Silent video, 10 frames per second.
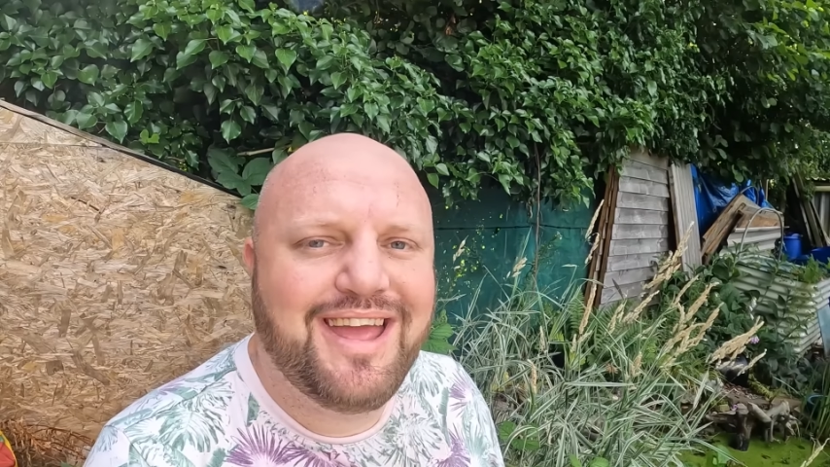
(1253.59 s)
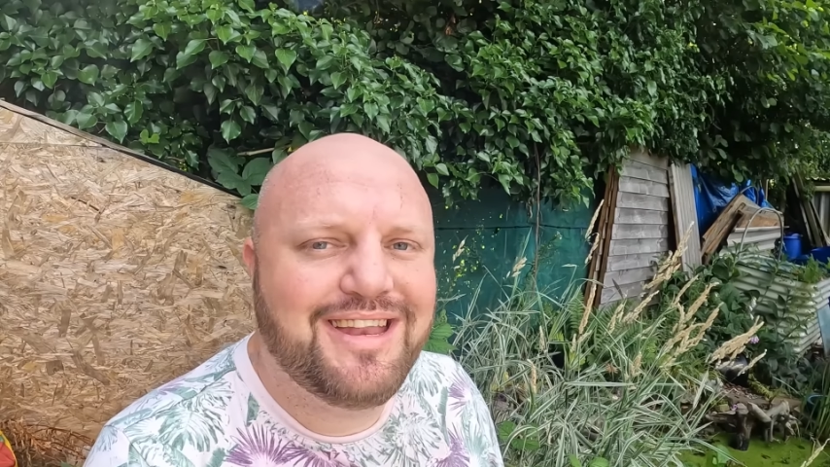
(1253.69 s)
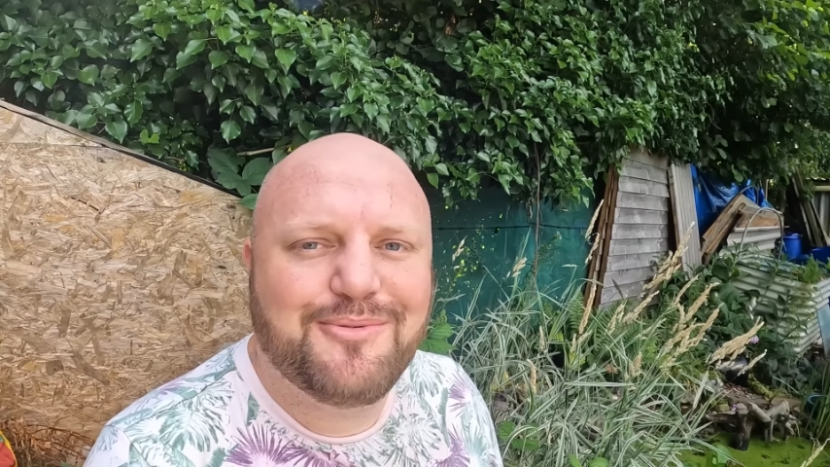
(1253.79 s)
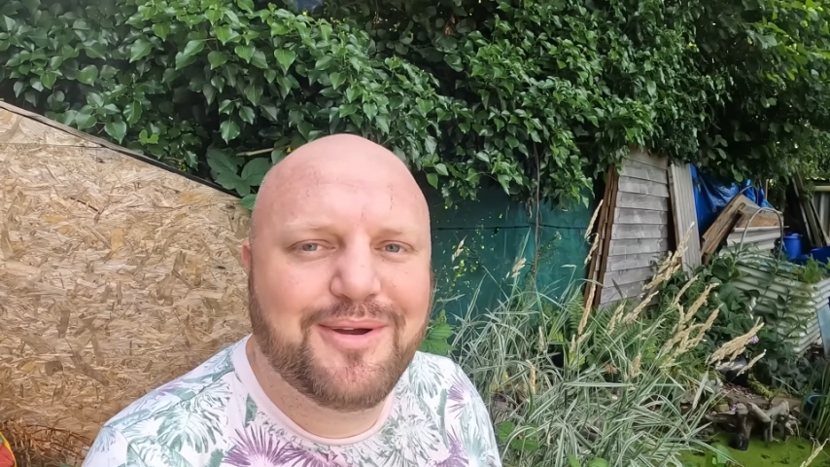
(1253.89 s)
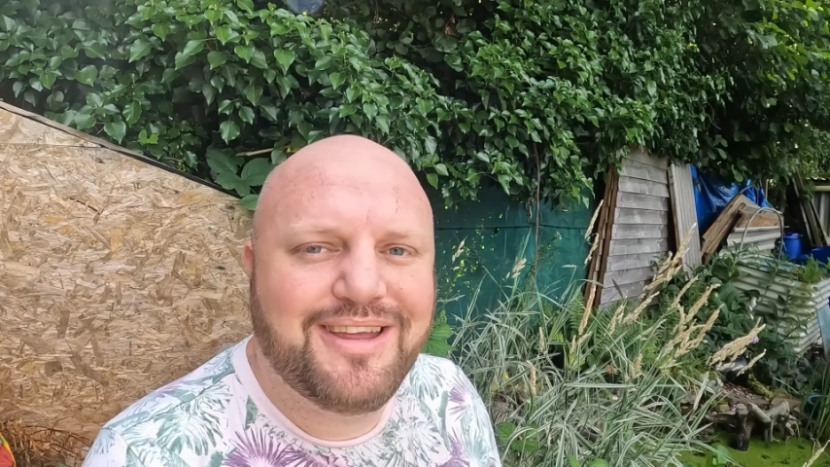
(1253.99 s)

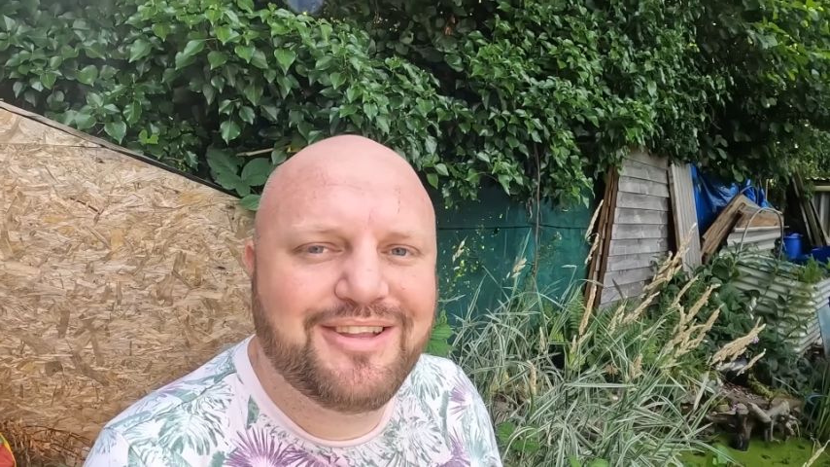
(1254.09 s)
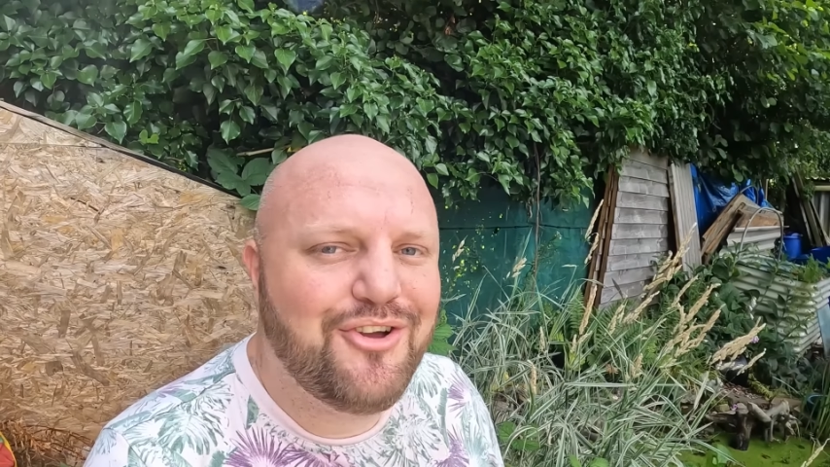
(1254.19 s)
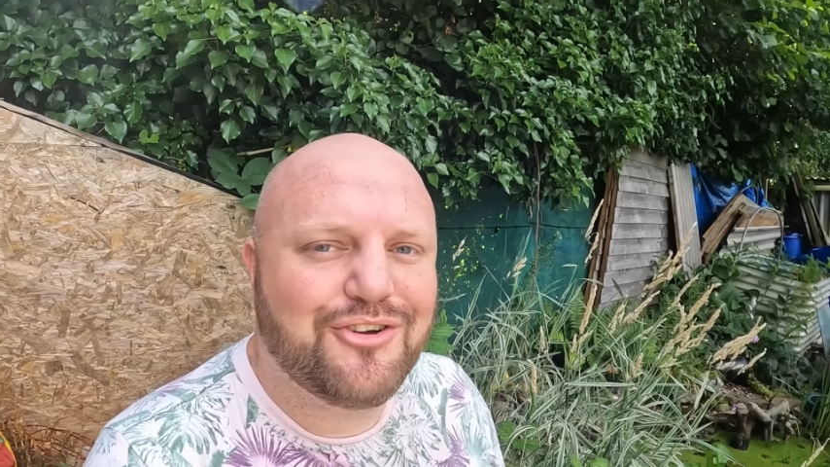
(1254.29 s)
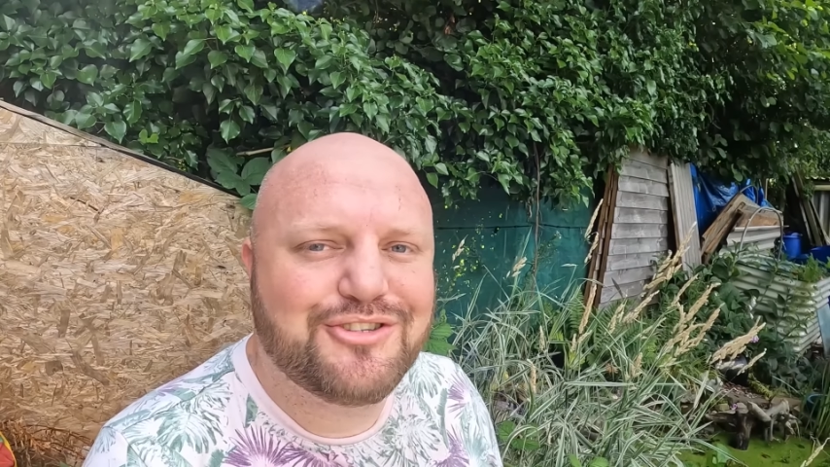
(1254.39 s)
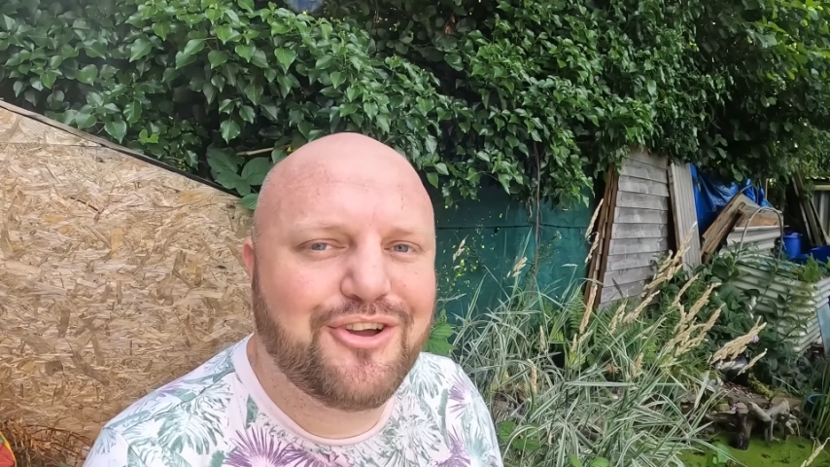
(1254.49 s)
anyway in
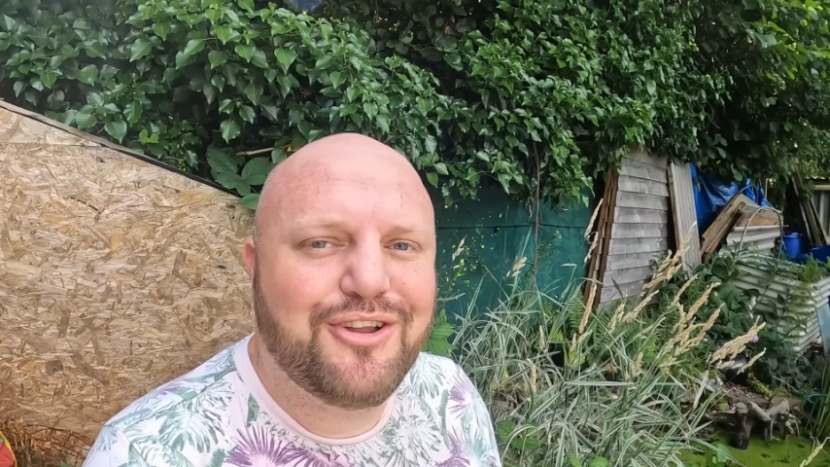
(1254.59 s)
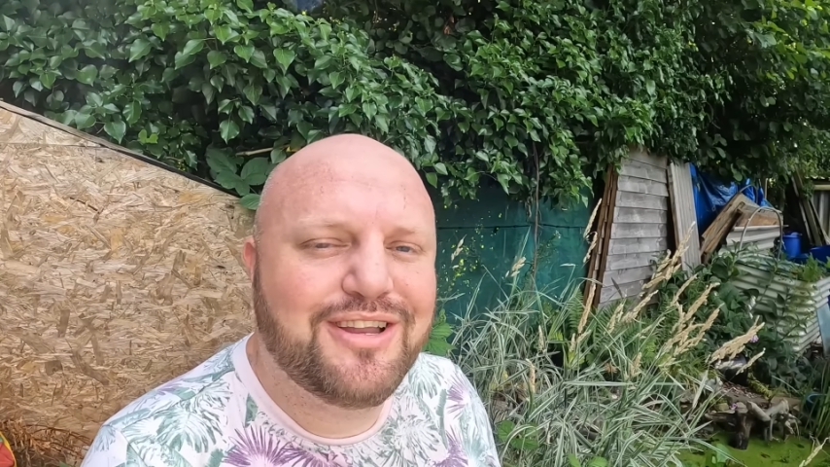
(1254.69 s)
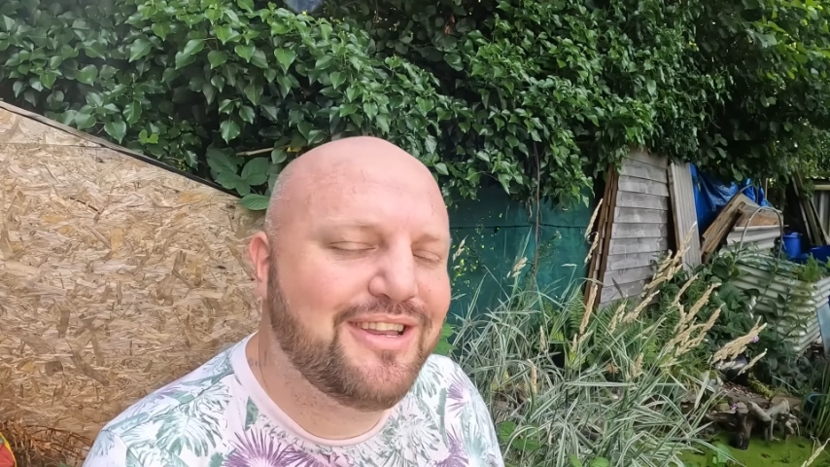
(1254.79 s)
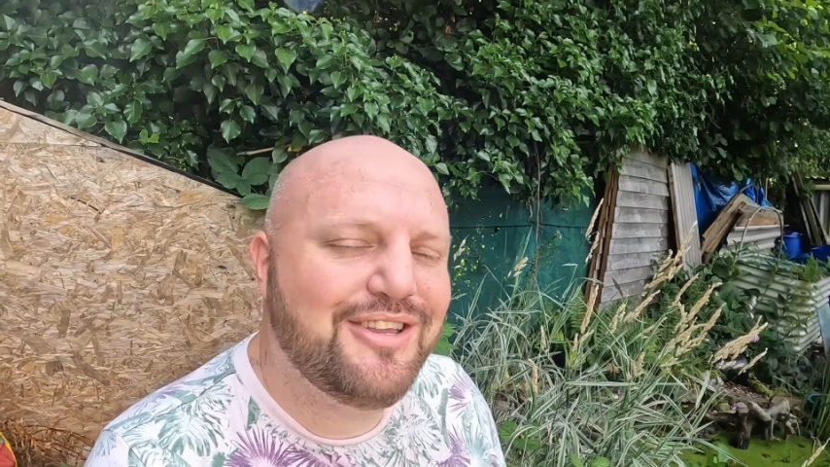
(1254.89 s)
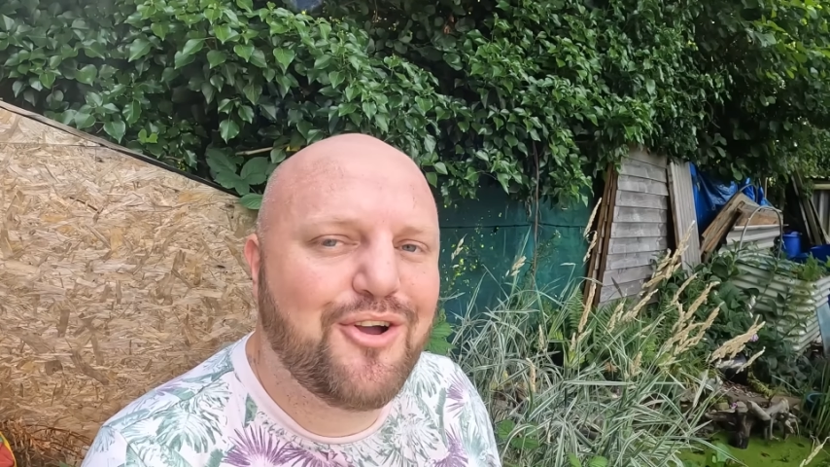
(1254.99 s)
your soil
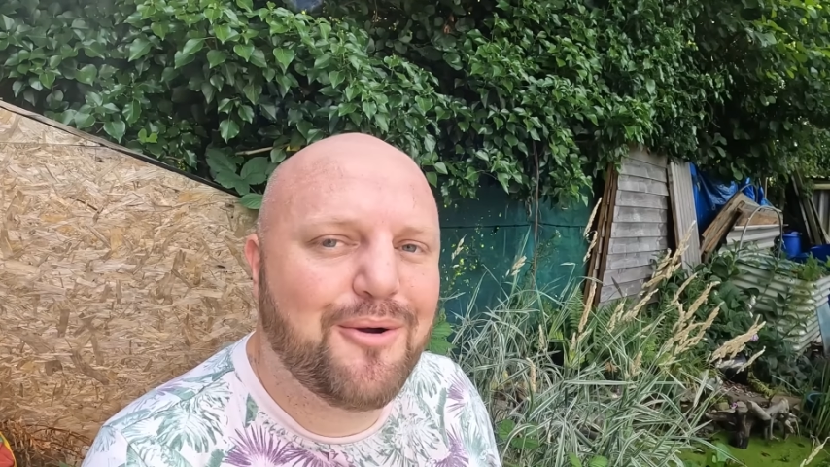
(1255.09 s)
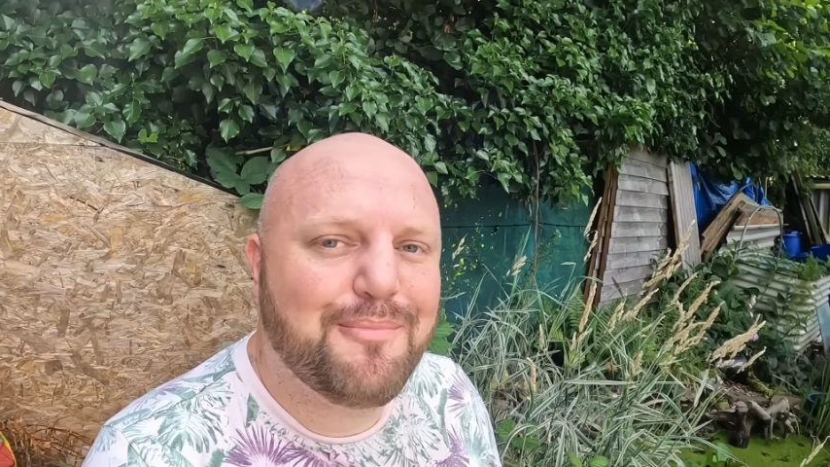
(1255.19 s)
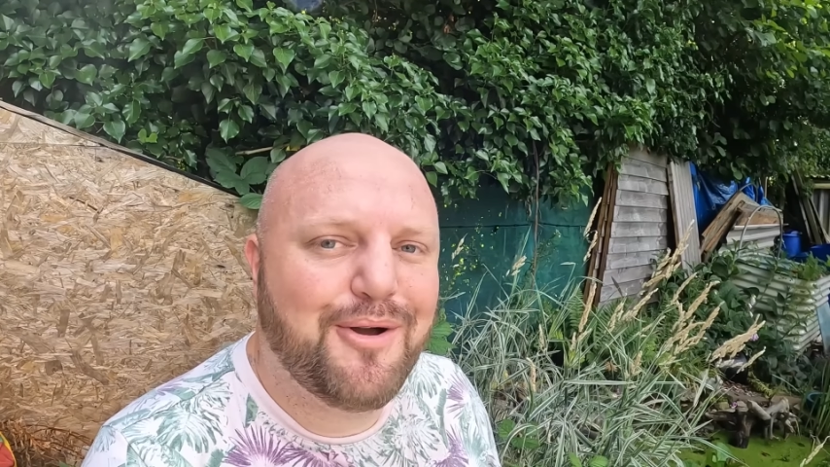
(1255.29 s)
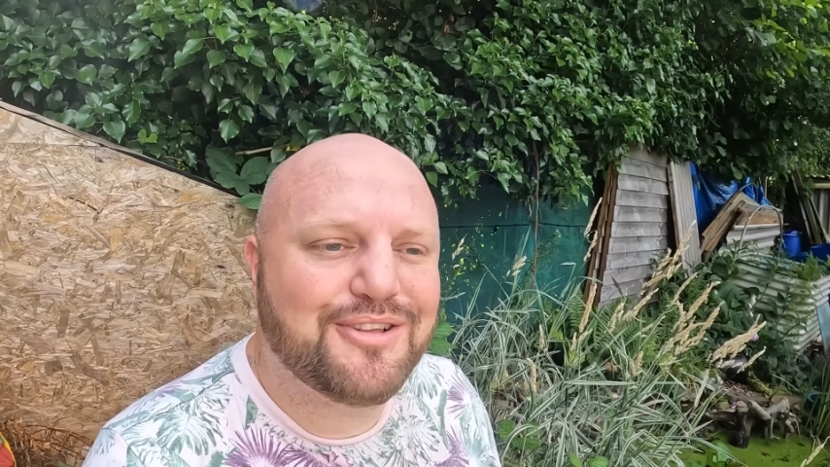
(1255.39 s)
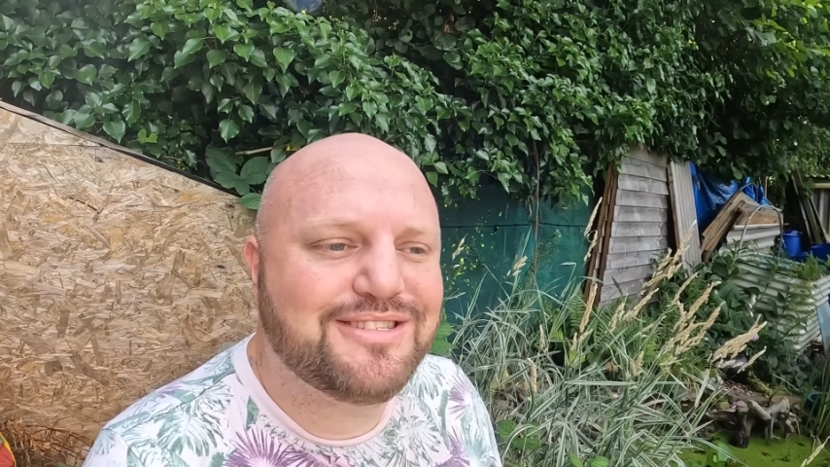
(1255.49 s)
and in your
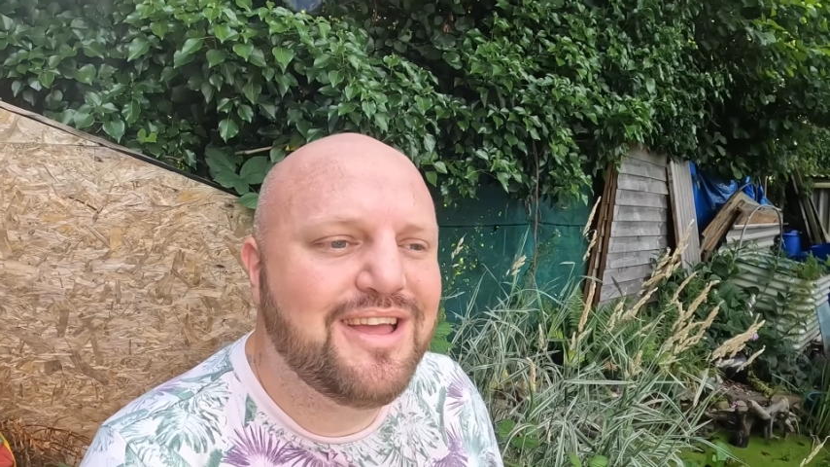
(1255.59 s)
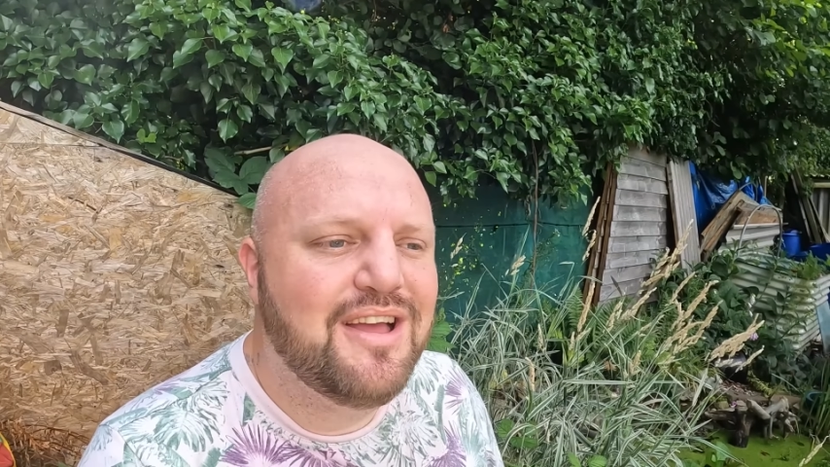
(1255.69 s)
compost.